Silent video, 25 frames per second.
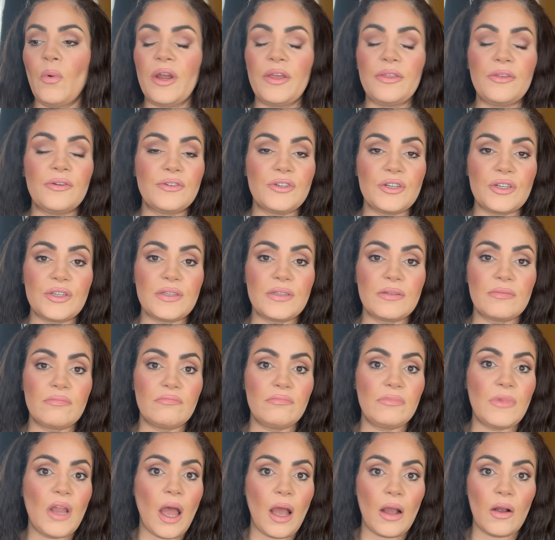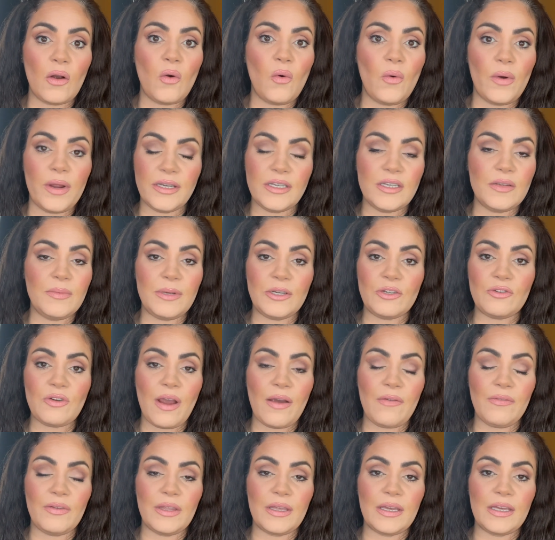they're just not going to be
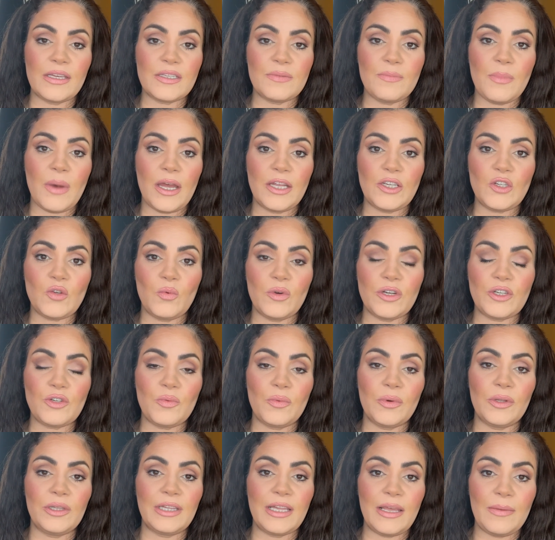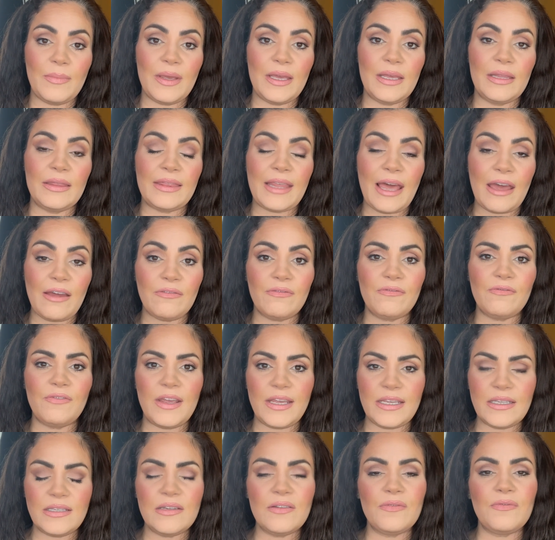traveling as much, which will limit that
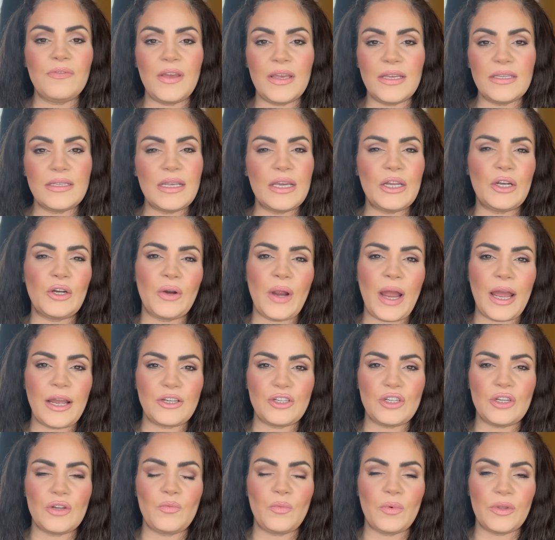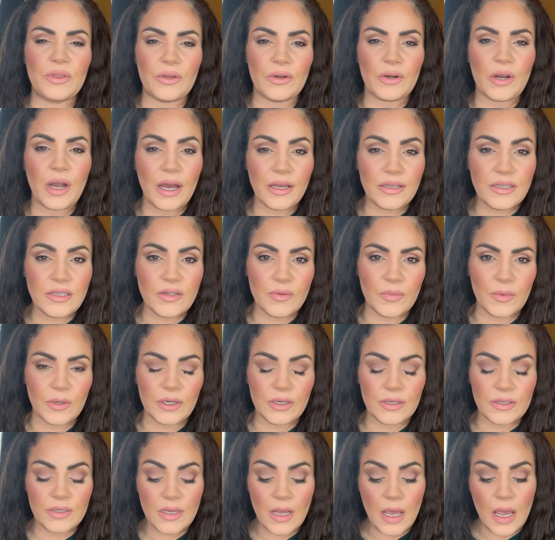face-to-face interaction with their
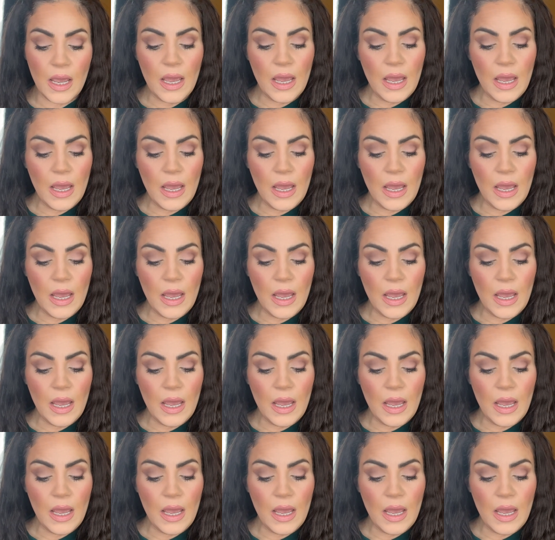customers.